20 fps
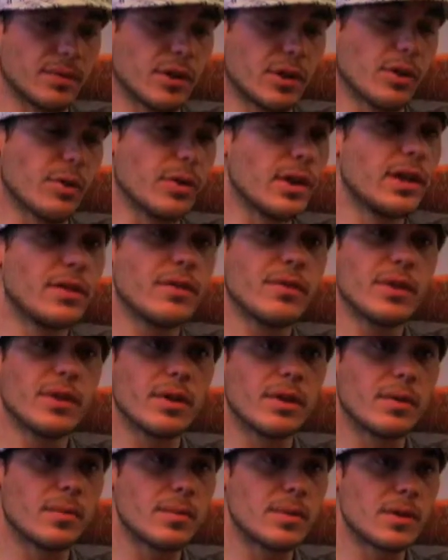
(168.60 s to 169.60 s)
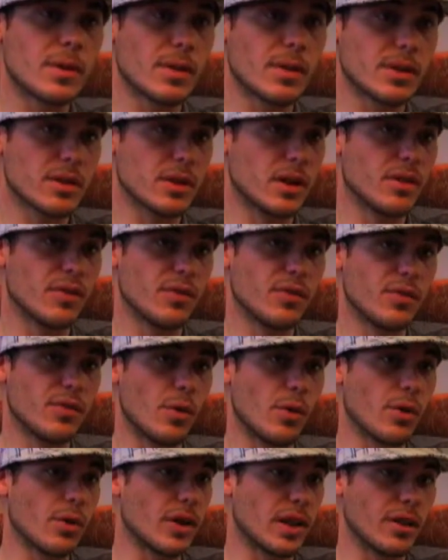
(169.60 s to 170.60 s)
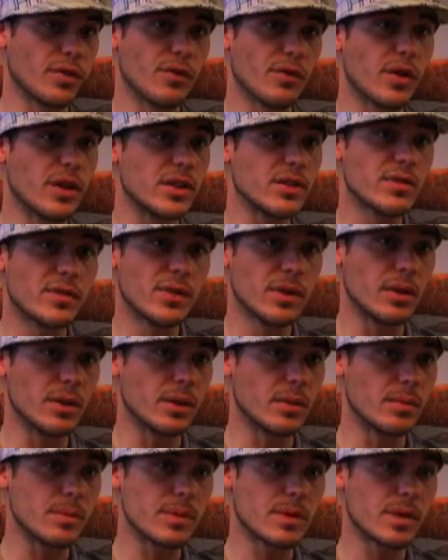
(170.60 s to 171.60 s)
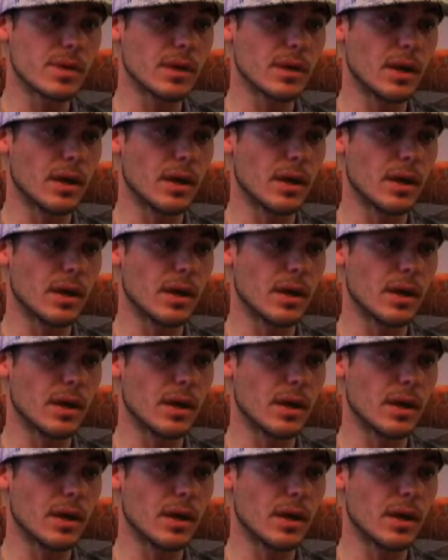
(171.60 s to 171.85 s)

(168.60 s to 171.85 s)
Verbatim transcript: Korean films. I watch a lot of foreign, like French films.